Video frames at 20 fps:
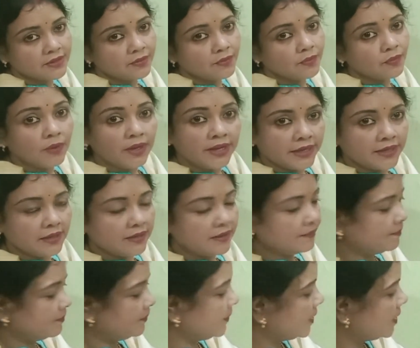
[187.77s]
Y.
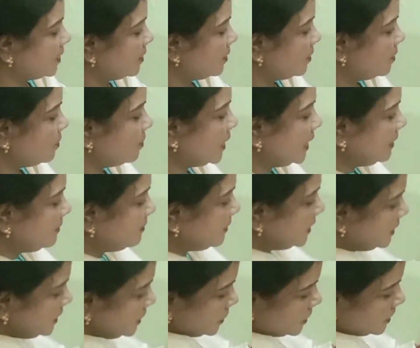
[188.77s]
Y
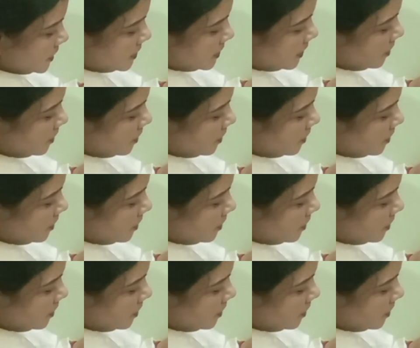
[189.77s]
means the